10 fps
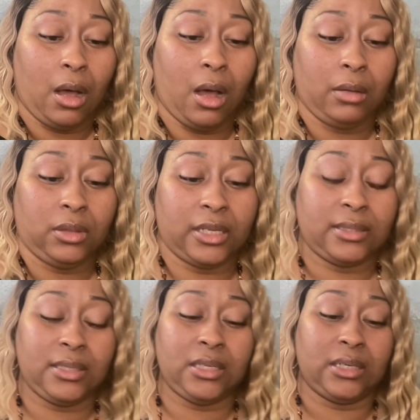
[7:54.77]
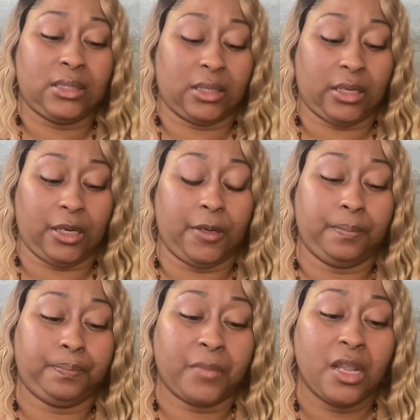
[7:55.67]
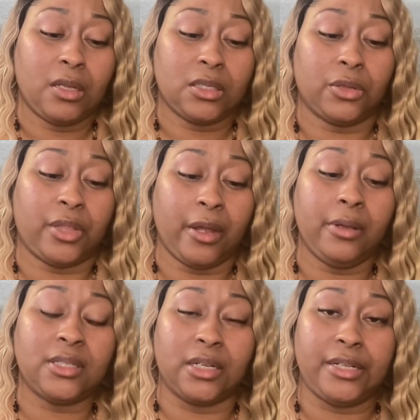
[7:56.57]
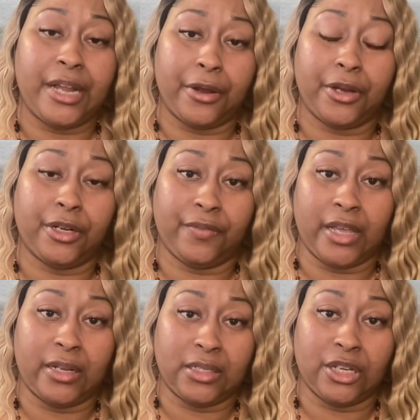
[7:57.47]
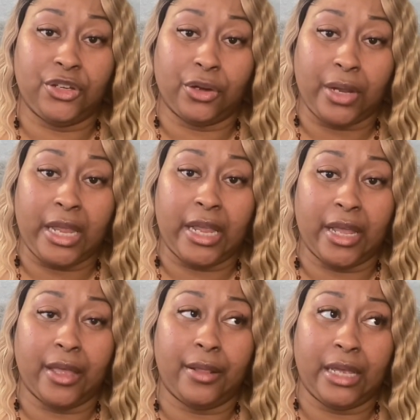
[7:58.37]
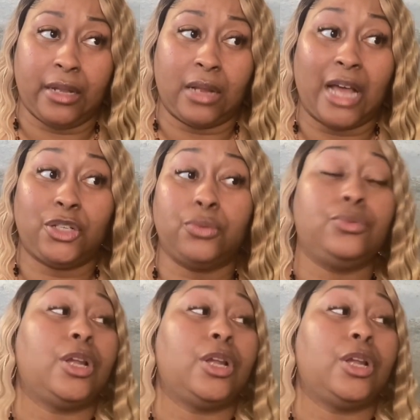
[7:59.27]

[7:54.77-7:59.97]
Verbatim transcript: Authenticity. So there is a narrative that is in your head, and I do